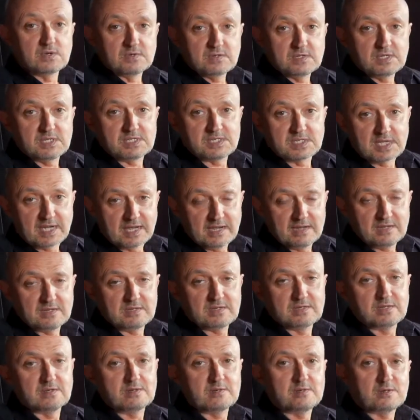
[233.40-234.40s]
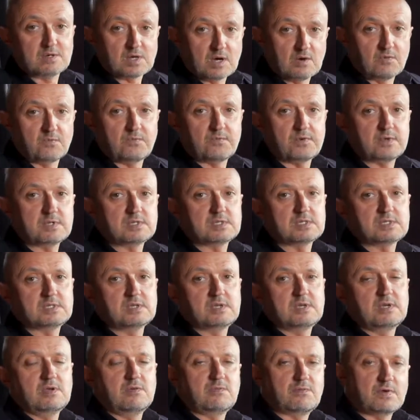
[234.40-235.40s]
on design, comfort,
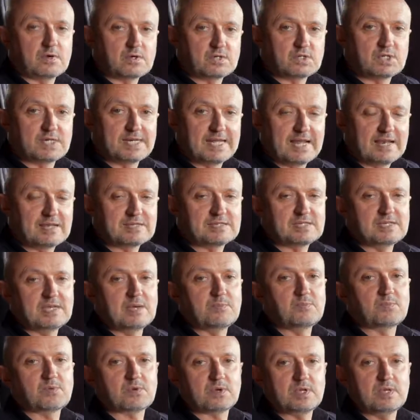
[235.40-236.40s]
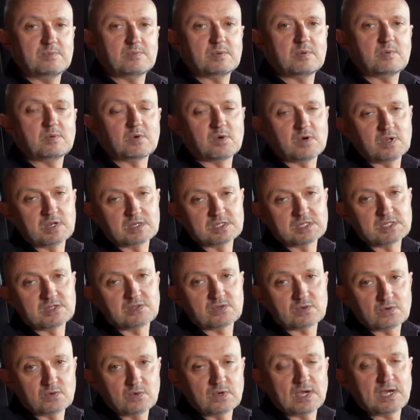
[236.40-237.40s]
functionality and premium quality
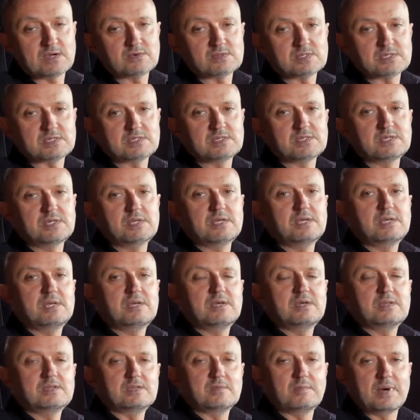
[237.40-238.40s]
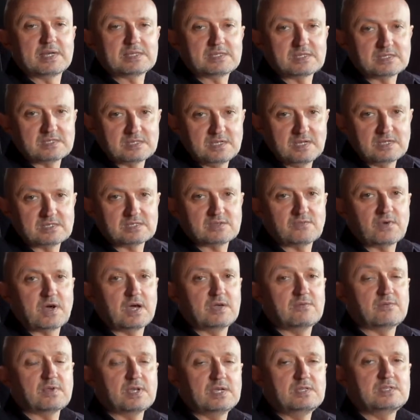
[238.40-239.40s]
throughout, the Mazda
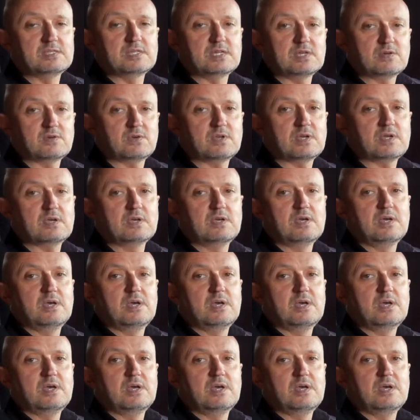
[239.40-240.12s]
CX-5 interior